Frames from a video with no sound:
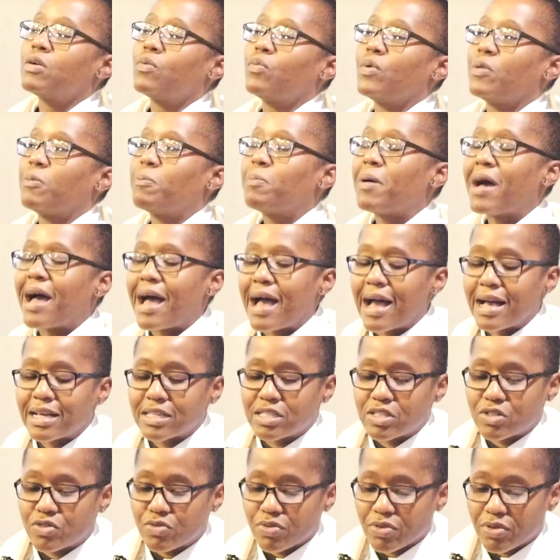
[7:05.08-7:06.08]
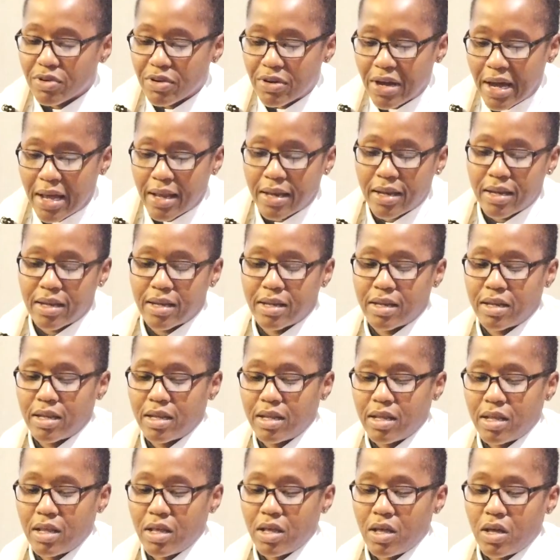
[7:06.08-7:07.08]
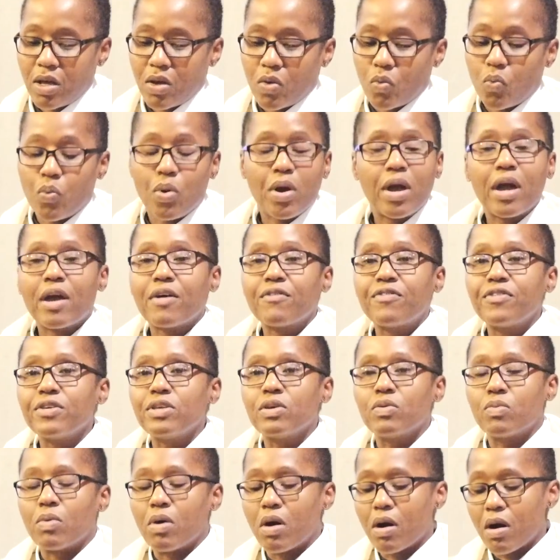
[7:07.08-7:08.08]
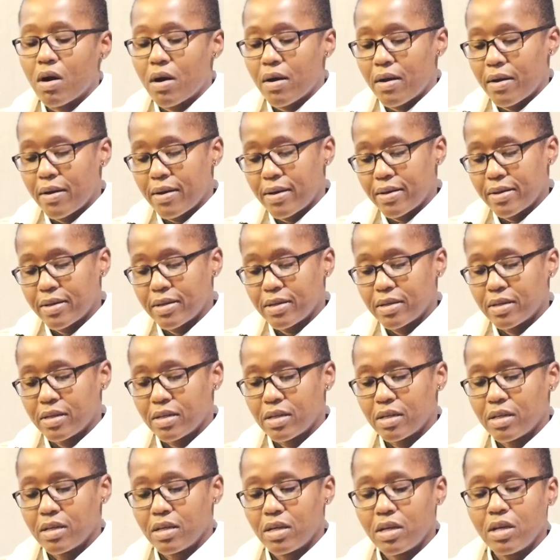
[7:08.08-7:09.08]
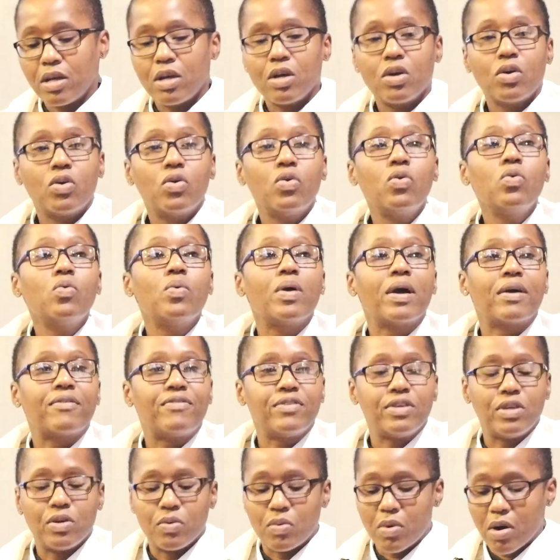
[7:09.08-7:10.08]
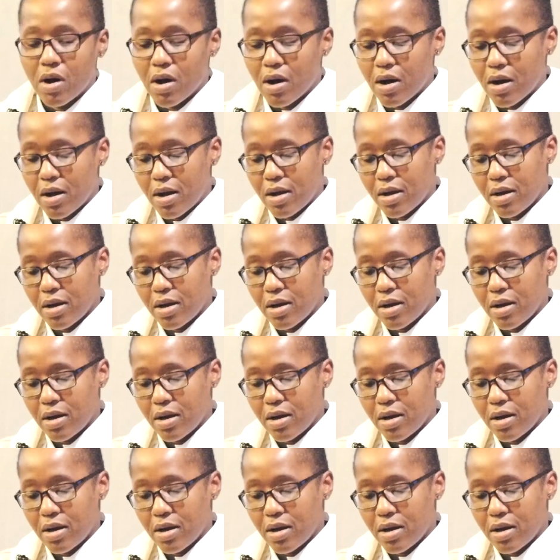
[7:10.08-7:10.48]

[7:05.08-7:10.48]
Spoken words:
with past regret. Wherever you are, whoever you are,